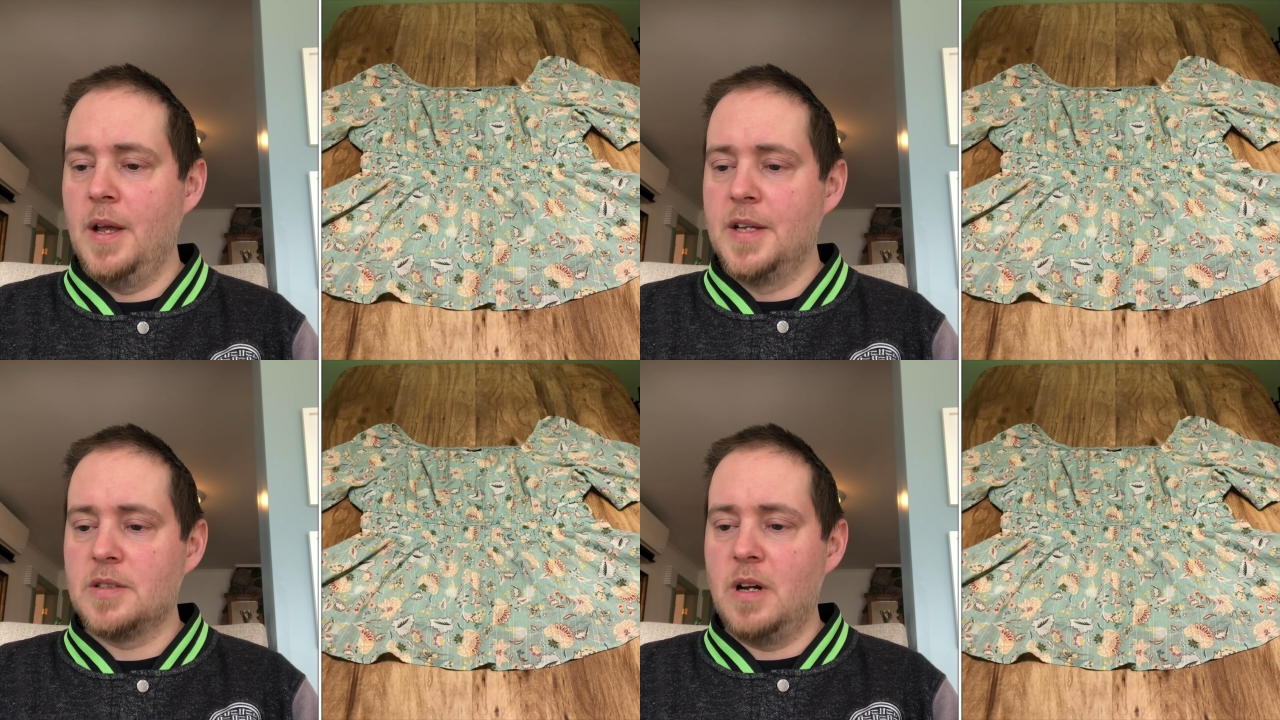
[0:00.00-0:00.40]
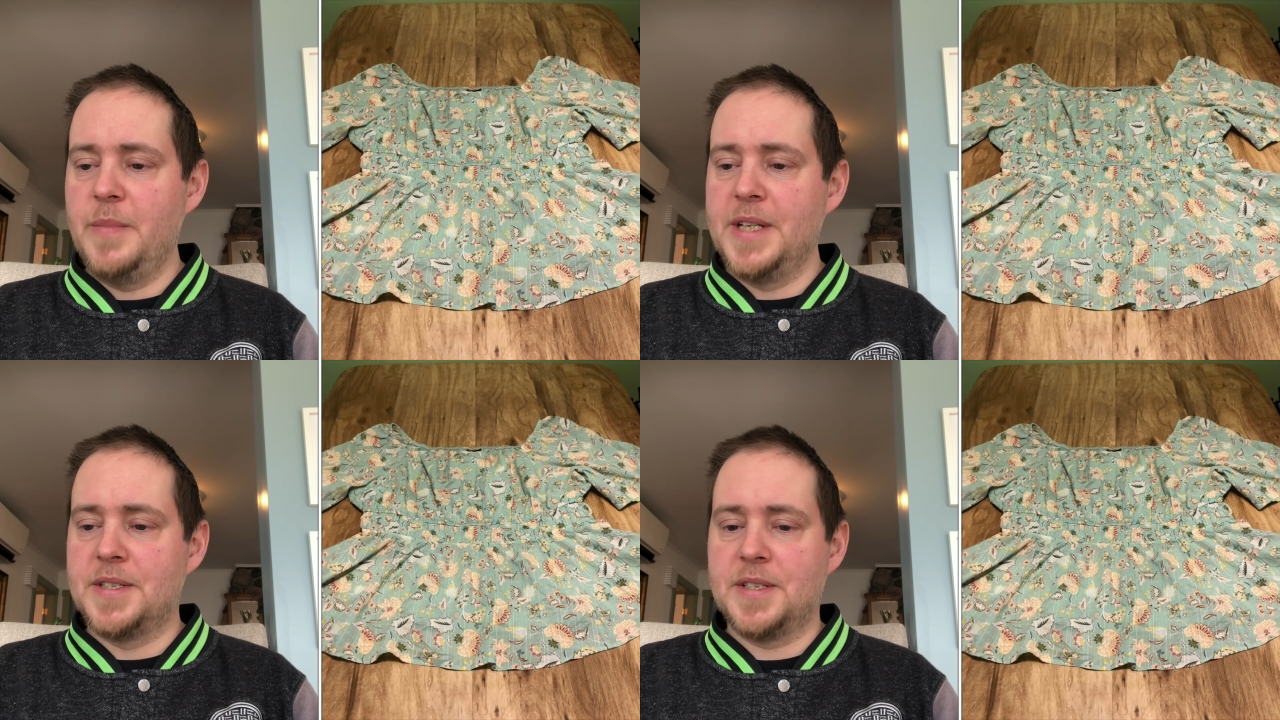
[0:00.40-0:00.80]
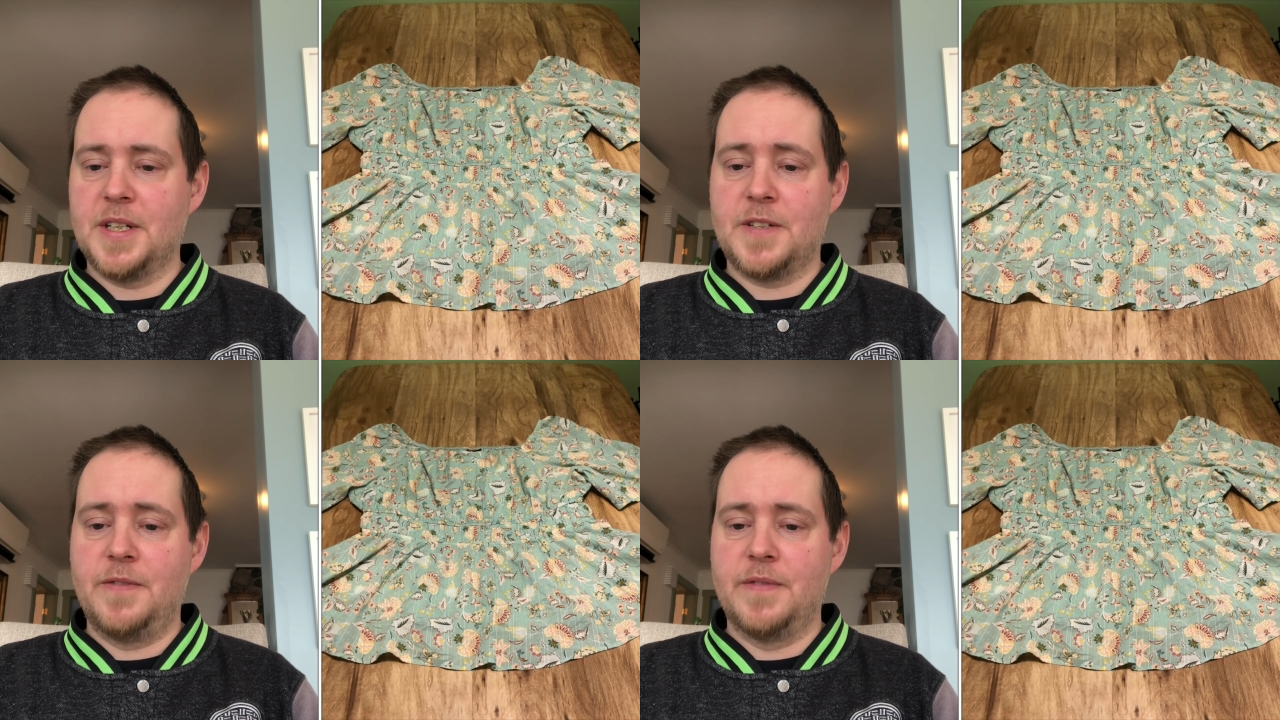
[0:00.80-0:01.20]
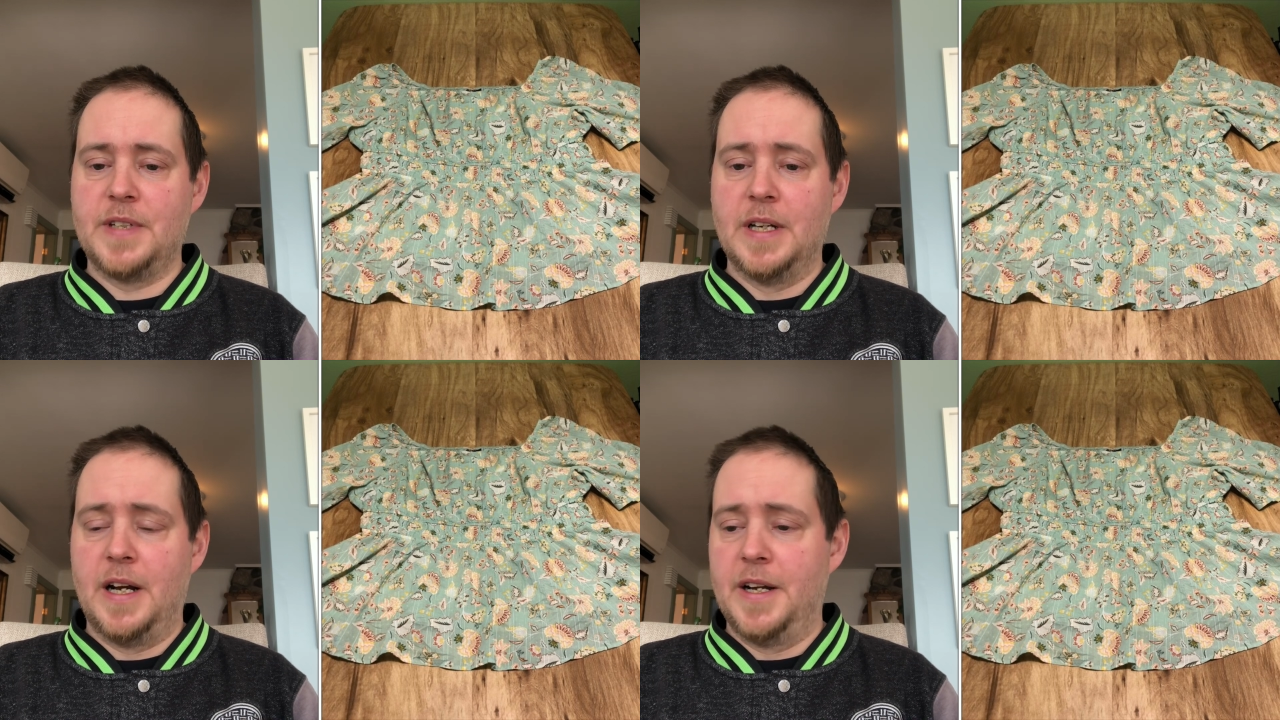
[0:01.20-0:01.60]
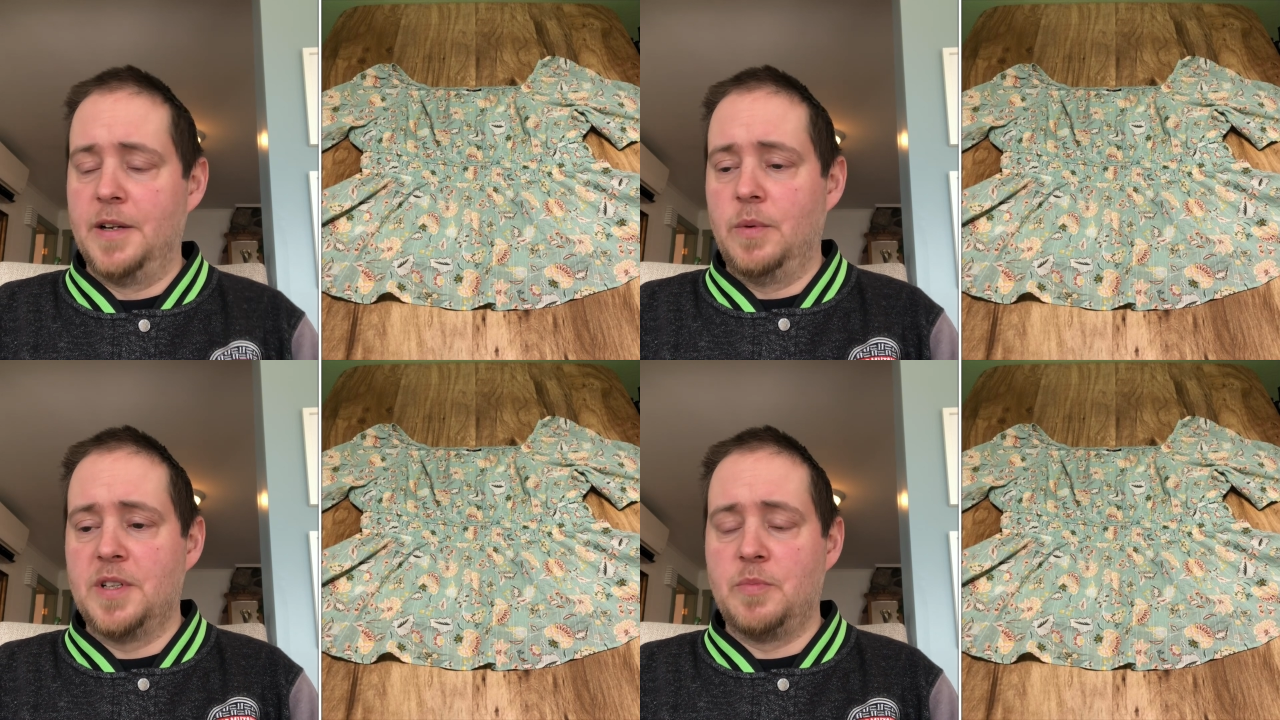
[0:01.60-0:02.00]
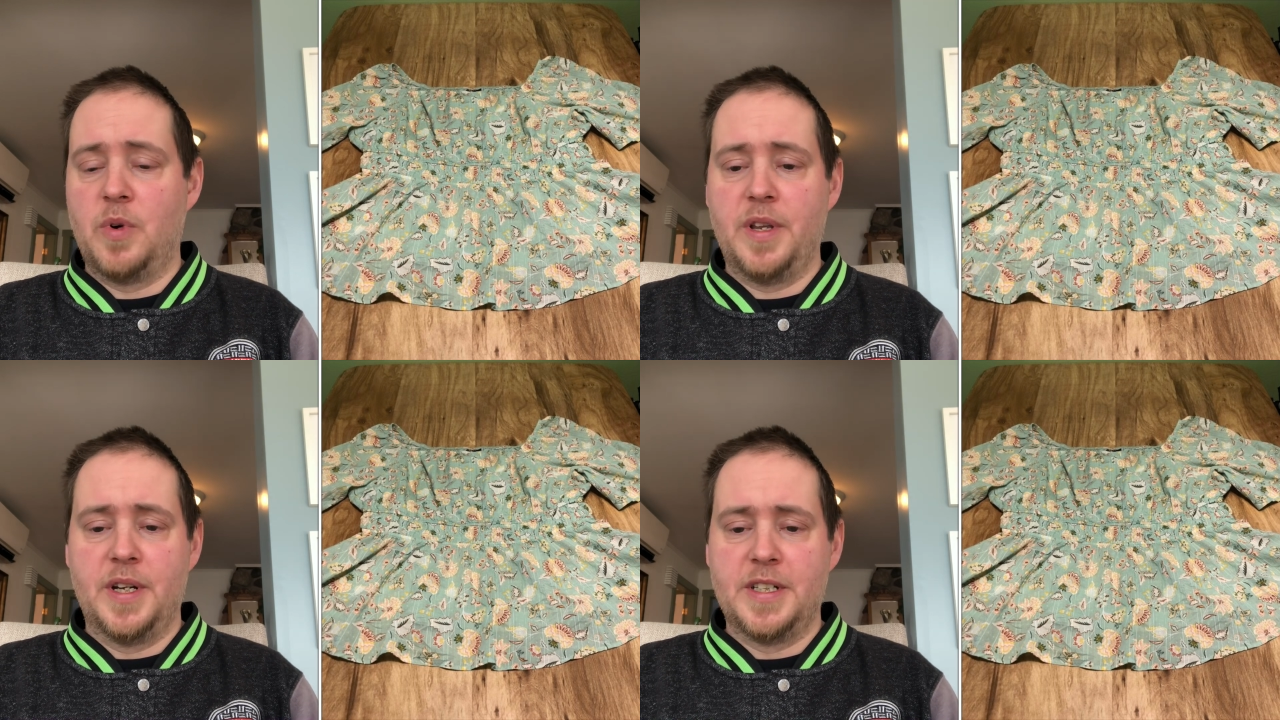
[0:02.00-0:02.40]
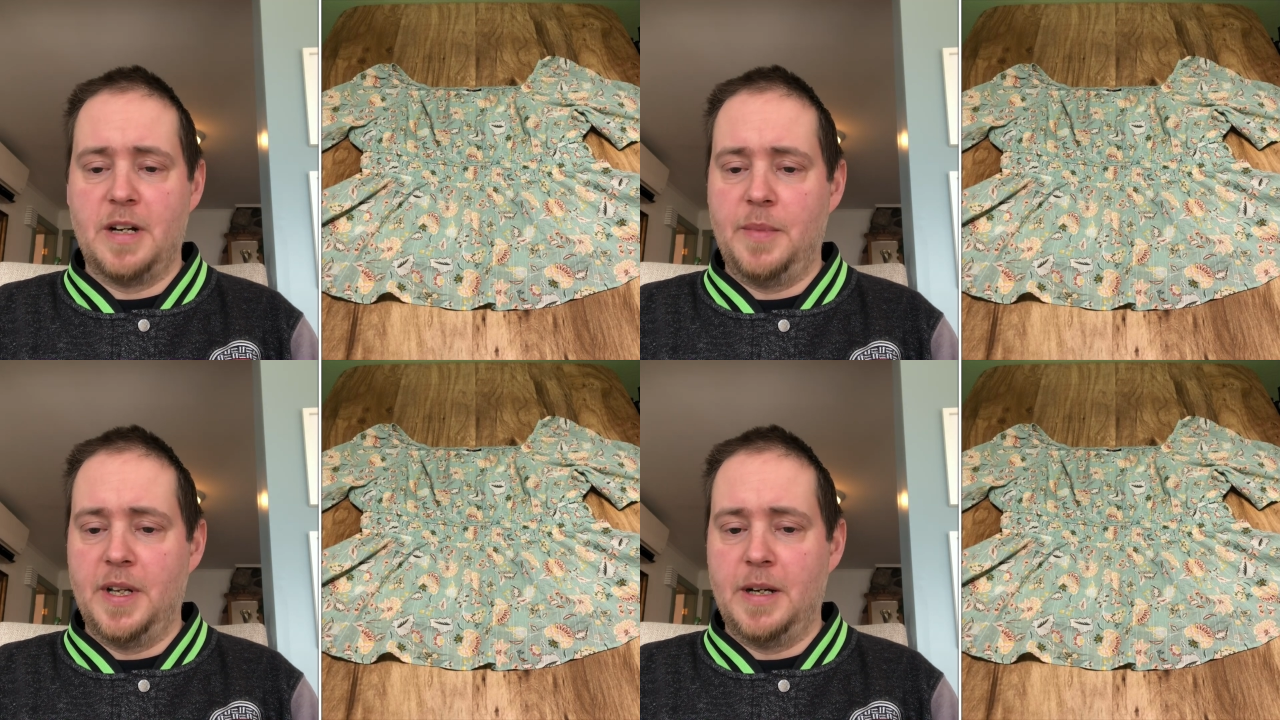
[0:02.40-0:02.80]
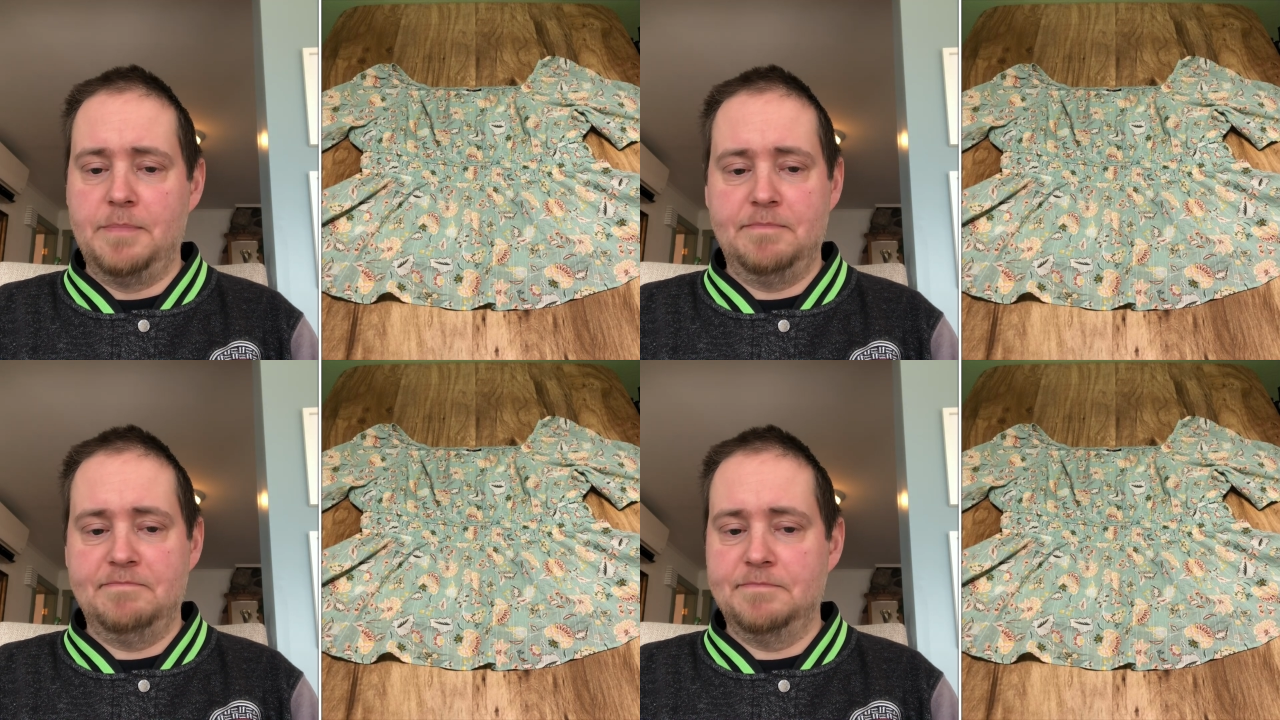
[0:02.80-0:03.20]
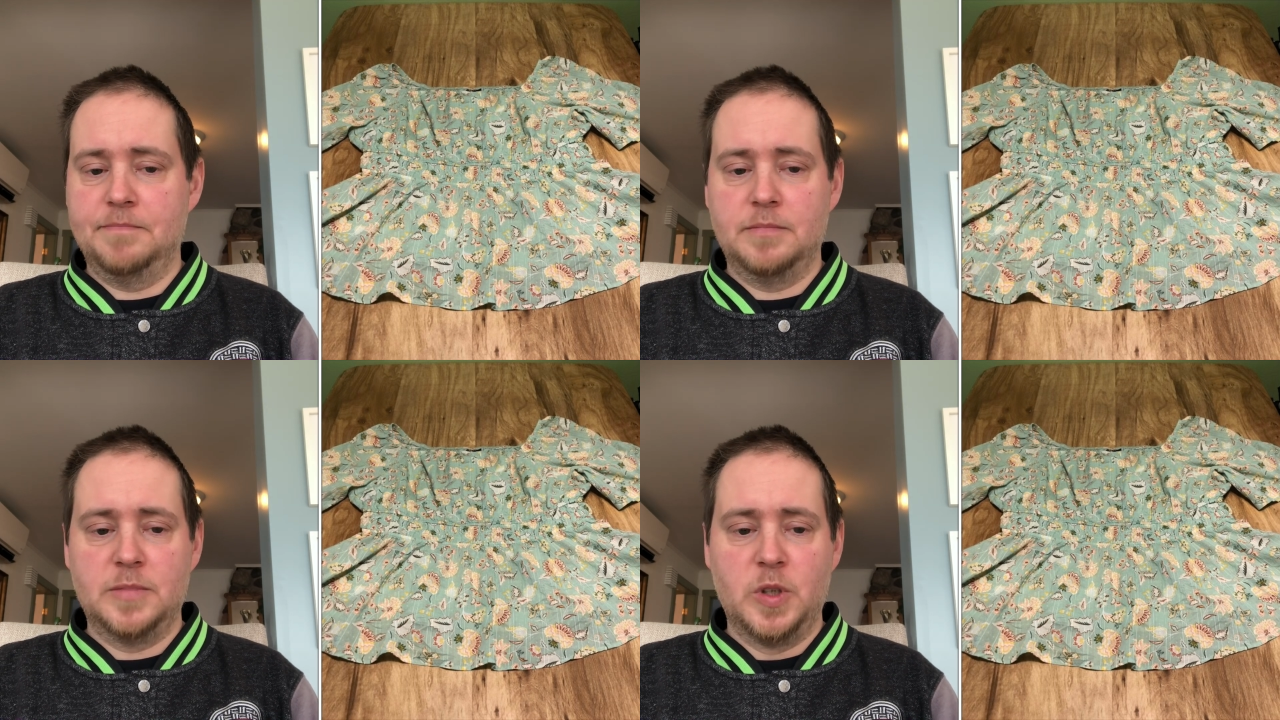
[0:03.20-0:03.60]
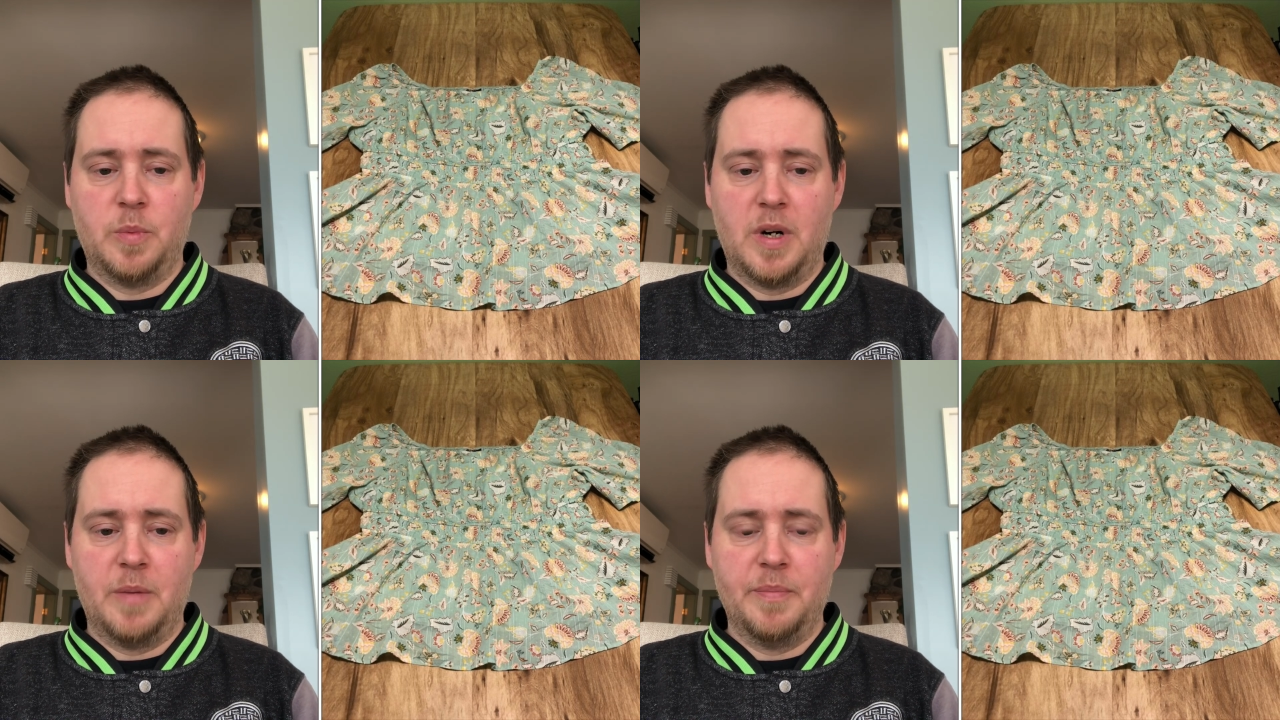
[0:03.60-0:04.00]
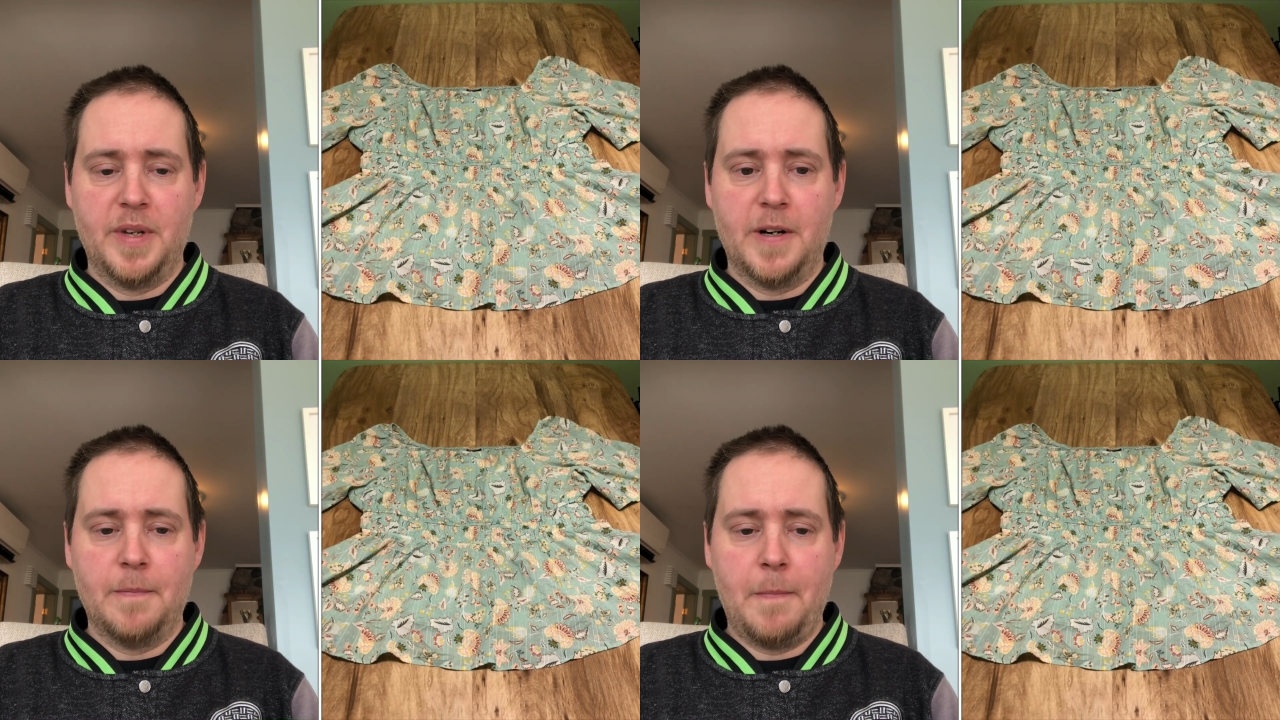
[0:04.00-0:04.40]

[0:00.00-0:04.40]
So I made $6.59. It was more than a double up, no problem there.